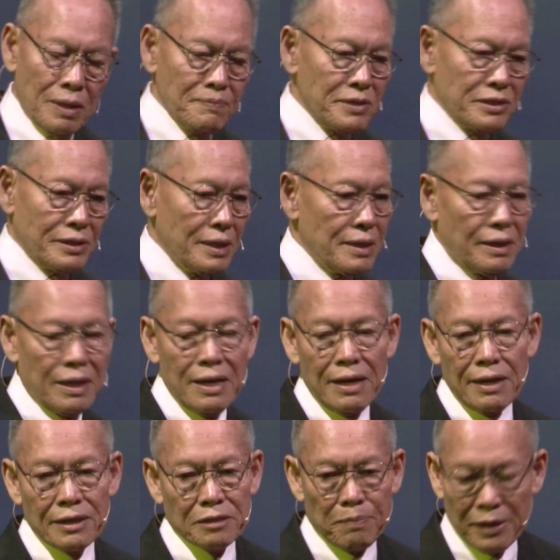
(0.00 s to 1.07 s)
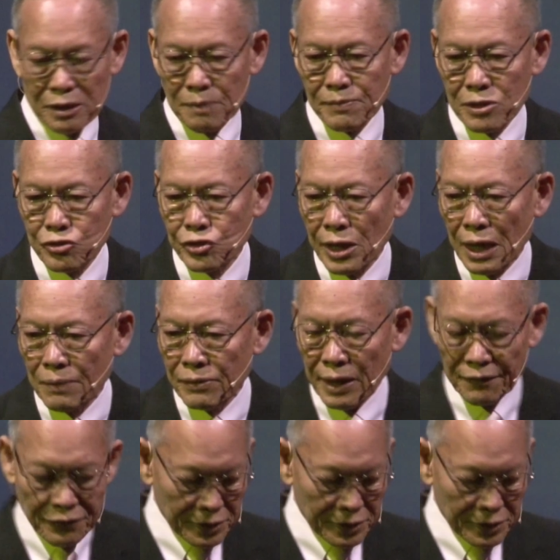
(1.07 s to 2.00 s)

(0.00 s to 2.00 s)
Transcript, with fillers: I'm just saying it's part of the job, right?